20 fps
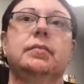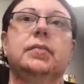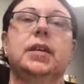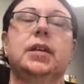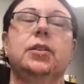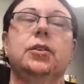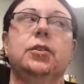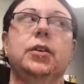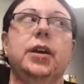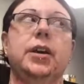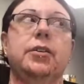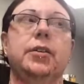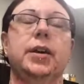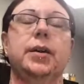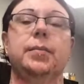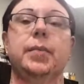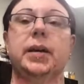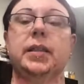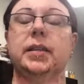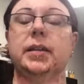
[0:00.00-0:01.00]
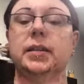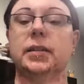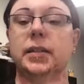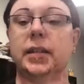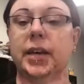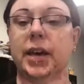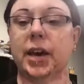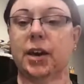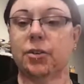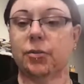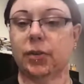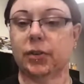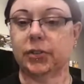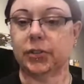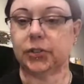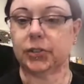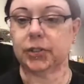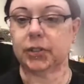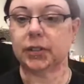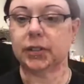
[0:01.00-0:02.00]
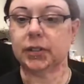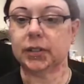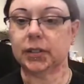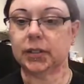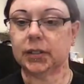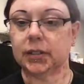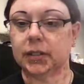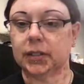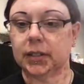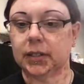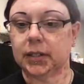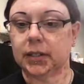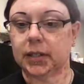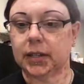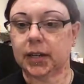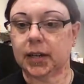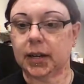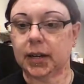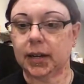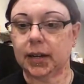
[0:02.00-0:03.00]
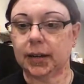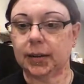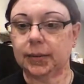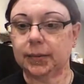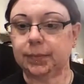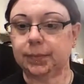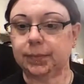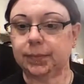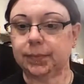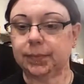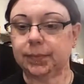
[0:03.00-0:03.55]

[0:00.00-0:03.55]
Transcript: that little area by the cash register. Awesome.